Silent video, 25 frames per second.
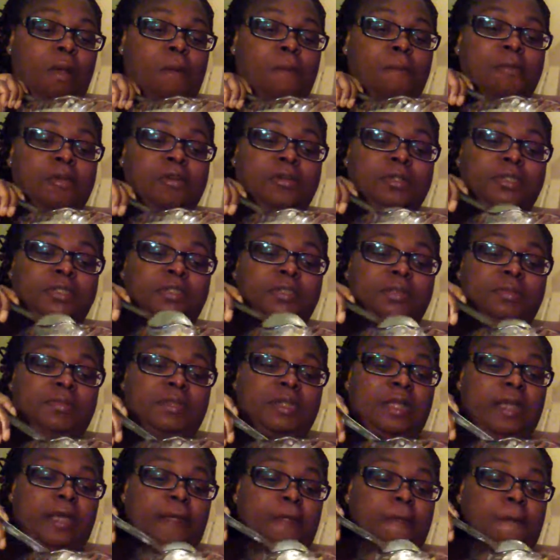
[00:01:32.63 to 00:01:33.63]
Boil them
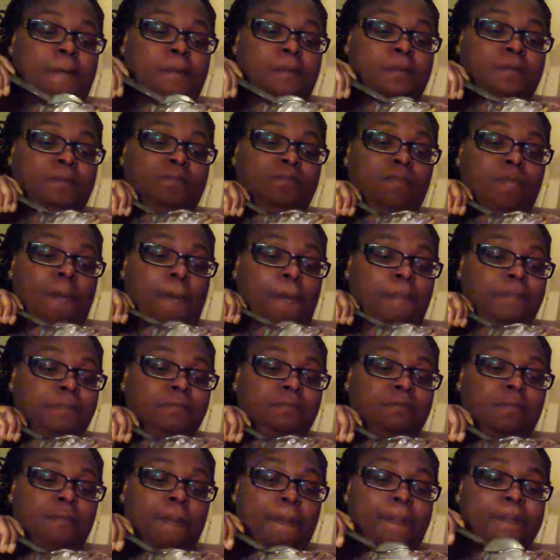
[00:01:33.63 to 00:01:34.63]
down
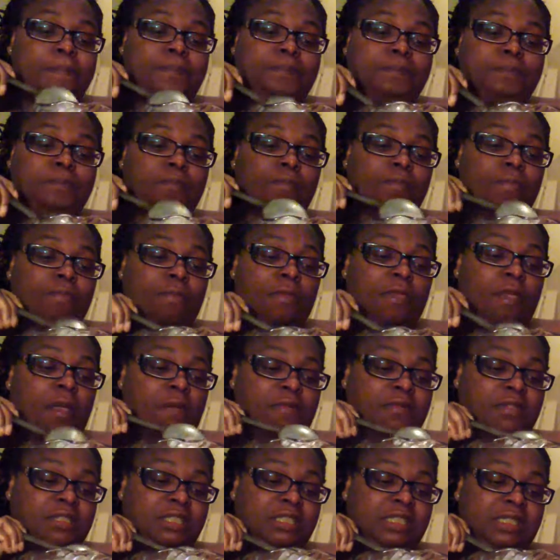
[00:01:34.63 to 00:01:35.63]

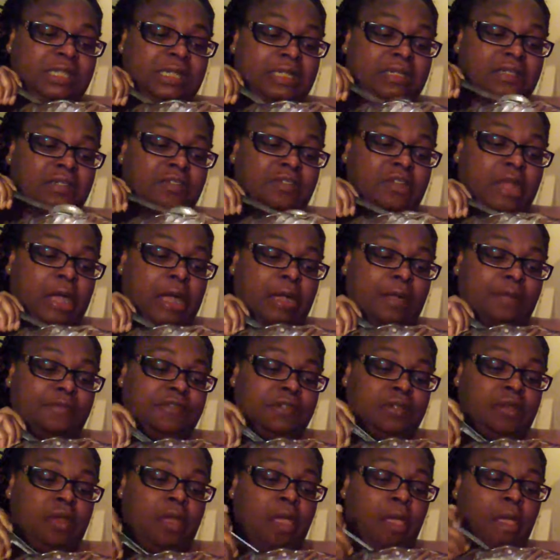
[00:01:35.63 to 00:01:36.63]
till they get
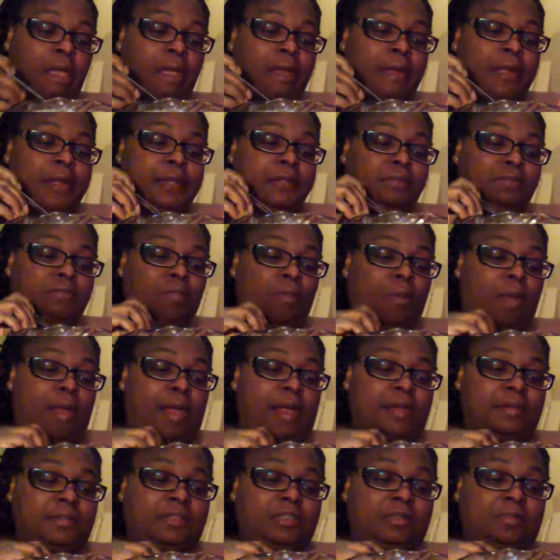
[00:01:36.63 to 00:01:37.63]
soft.
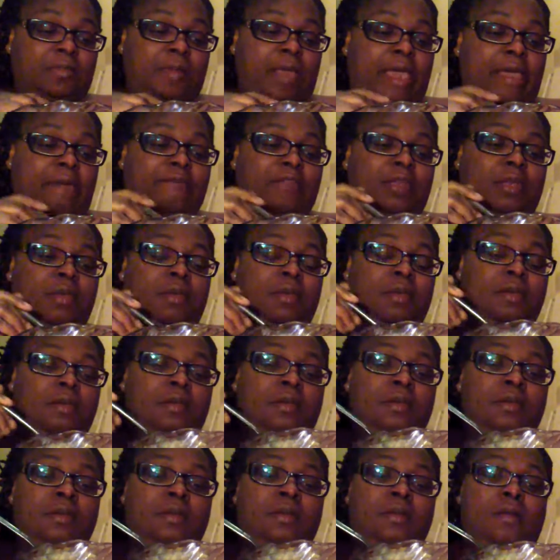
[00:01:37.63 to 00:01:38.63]
I have some heavy,
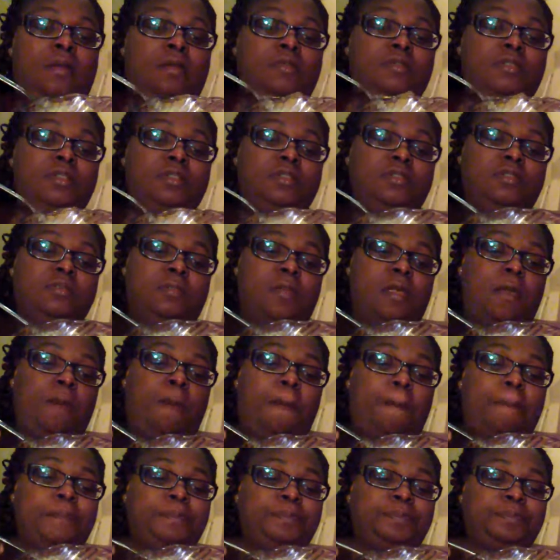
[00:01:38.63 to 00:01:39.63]
excuse me,
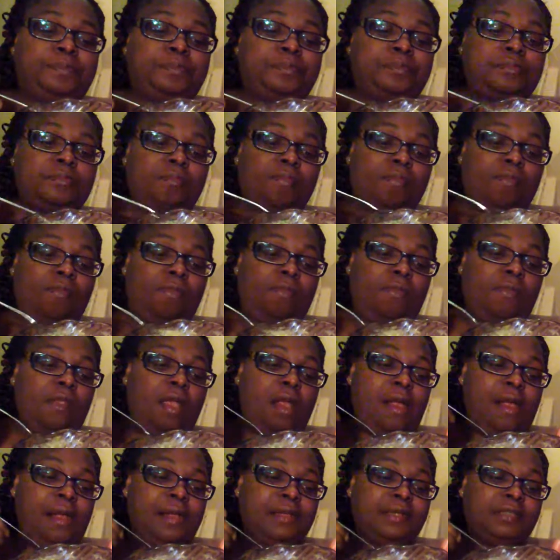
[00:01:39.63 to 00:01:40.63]

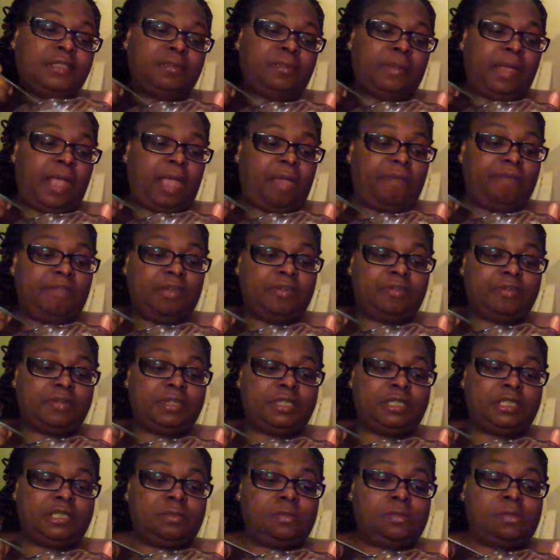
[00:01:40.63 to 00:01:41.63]
I have some heavy
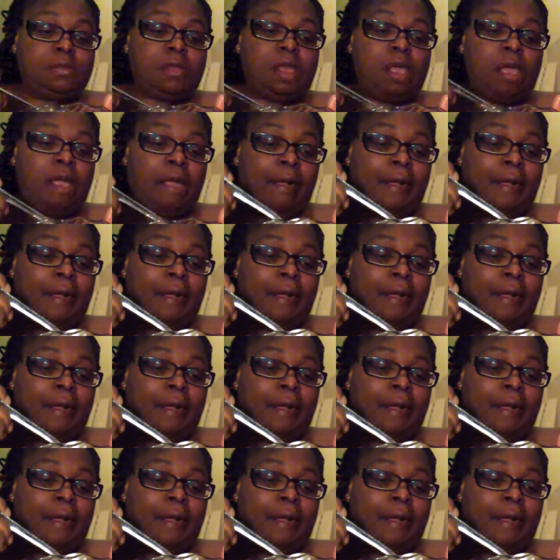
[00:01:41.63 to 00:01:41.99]
cream.